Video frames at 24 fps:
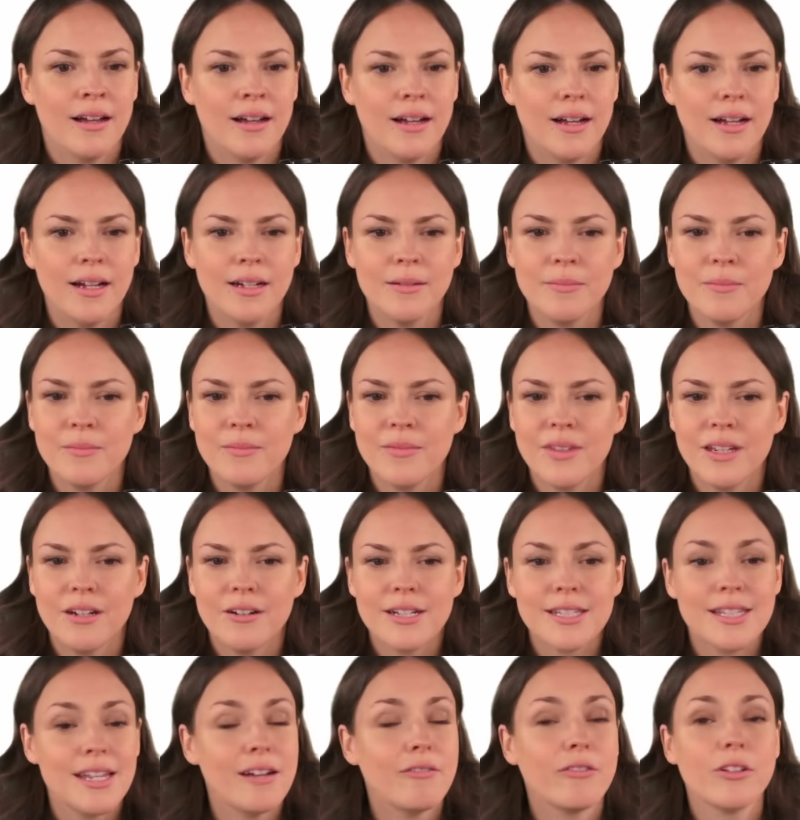Um, there
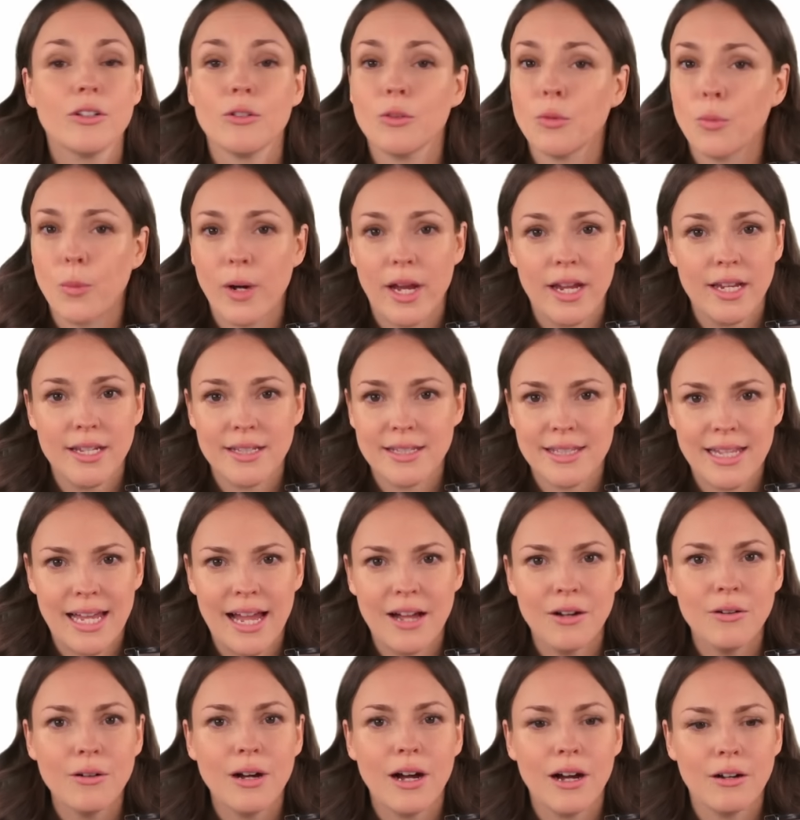are several ways
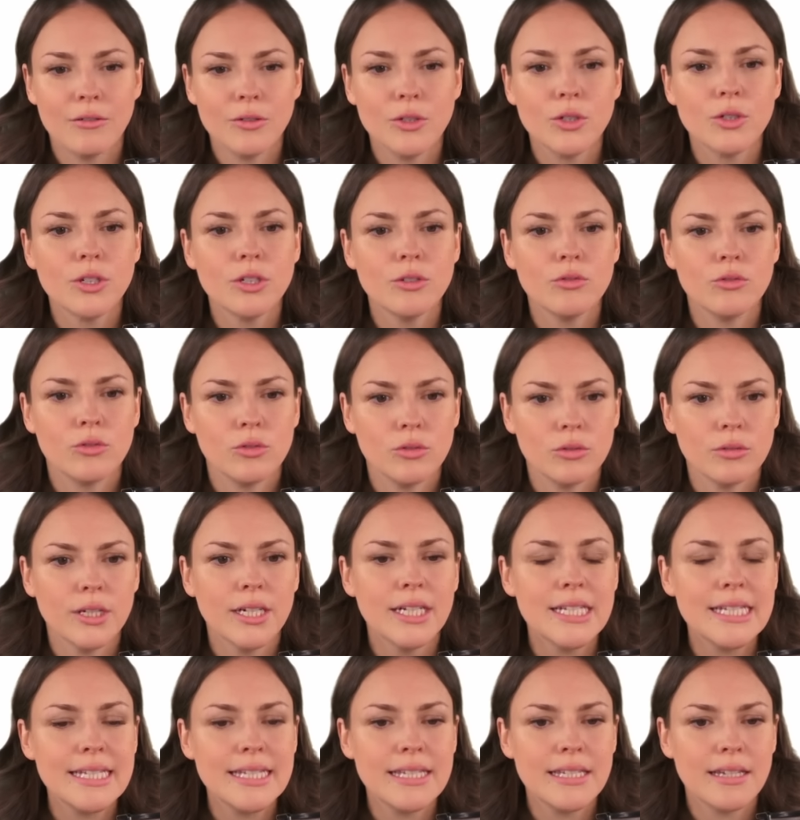now how you can do
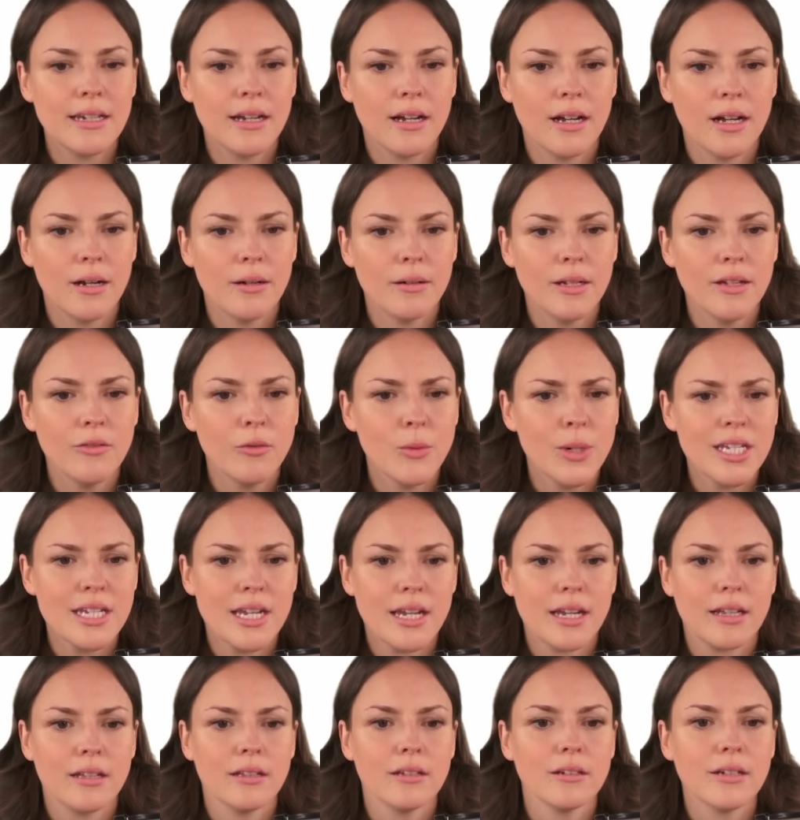it. Uh, if we
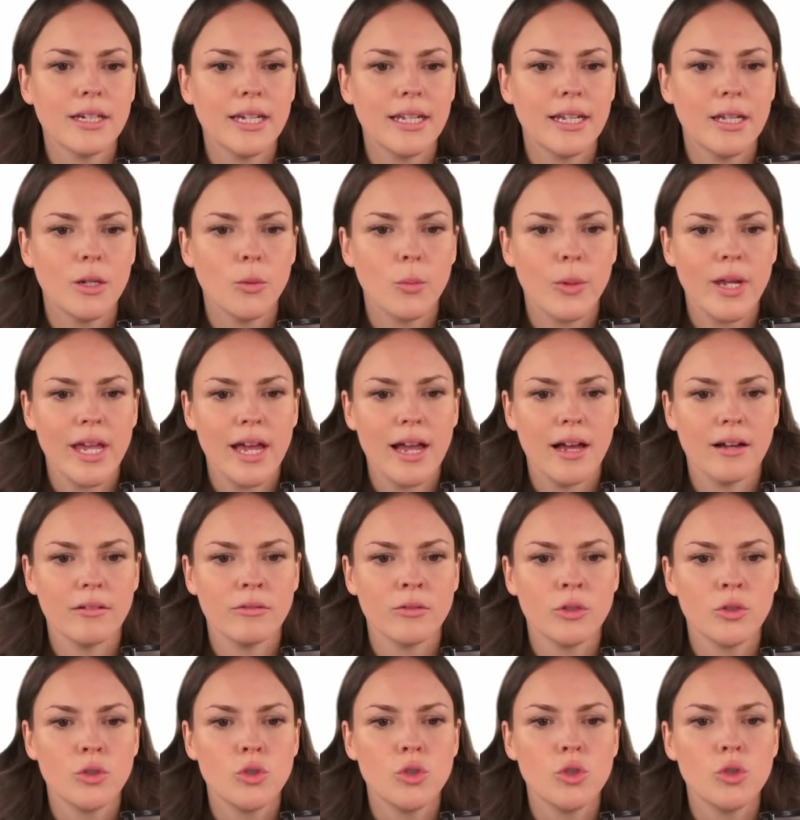take a look at it, we
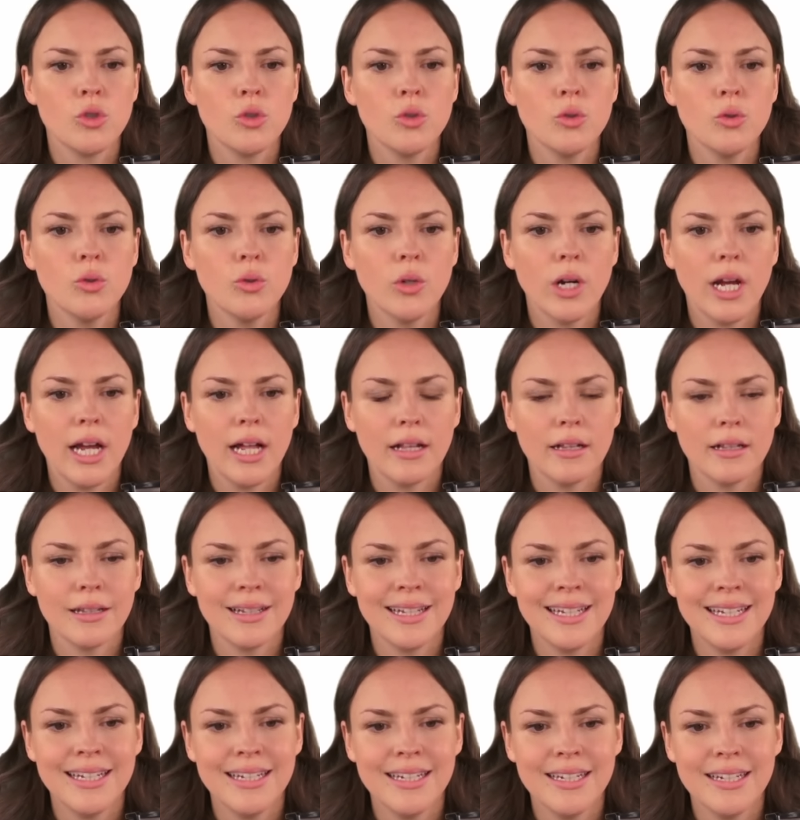have 2L
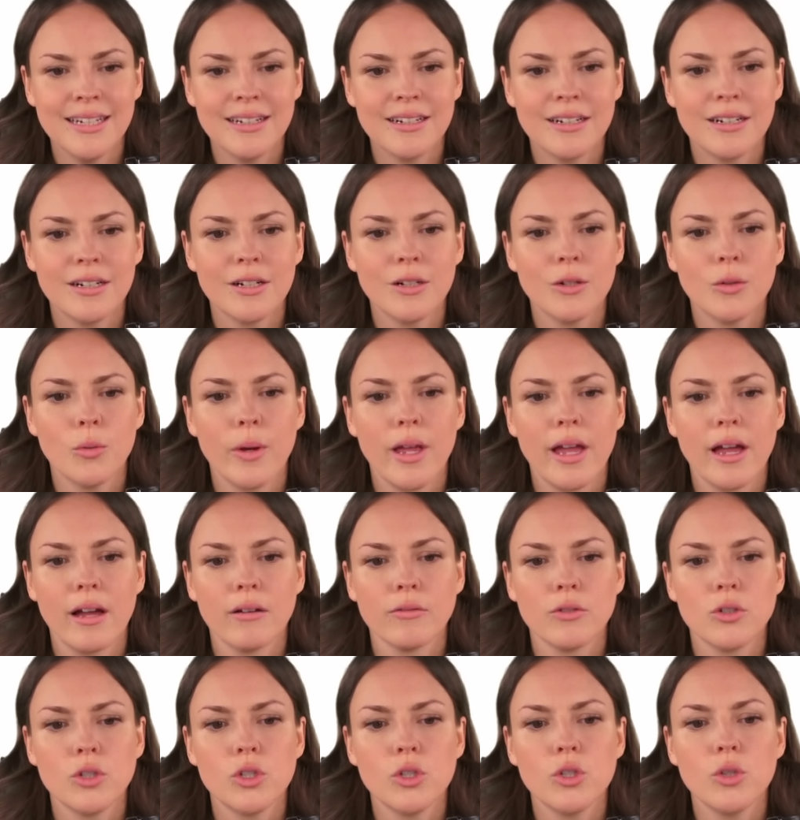here, we
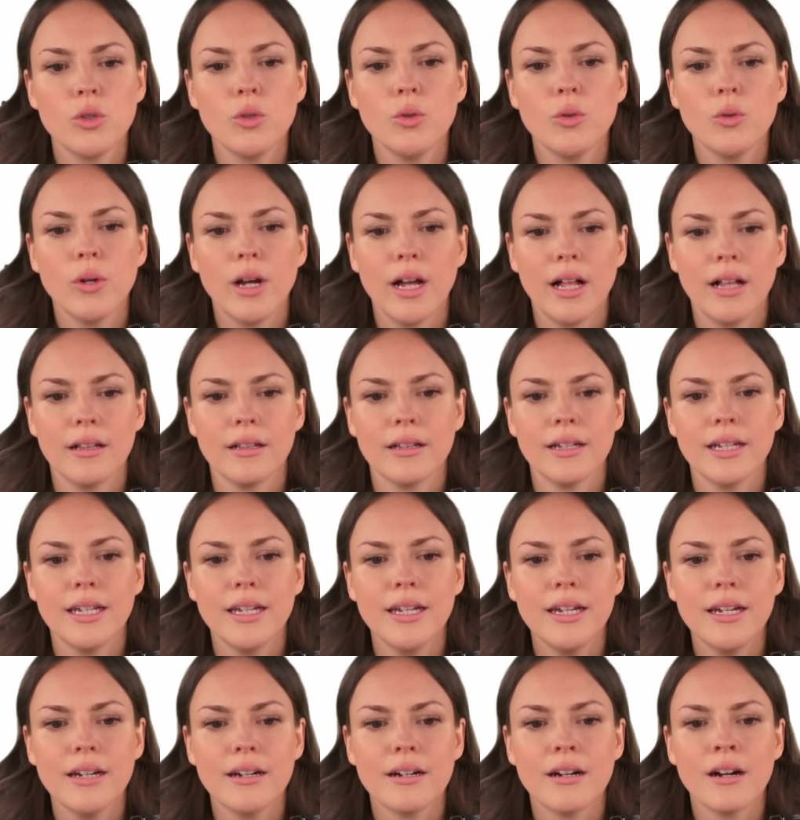have 2L
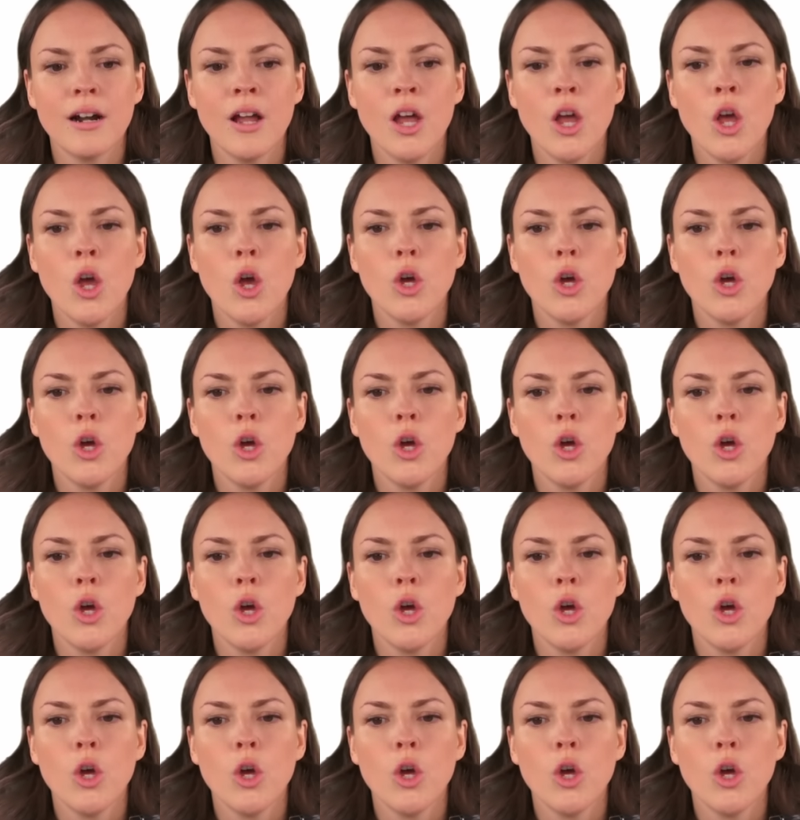here.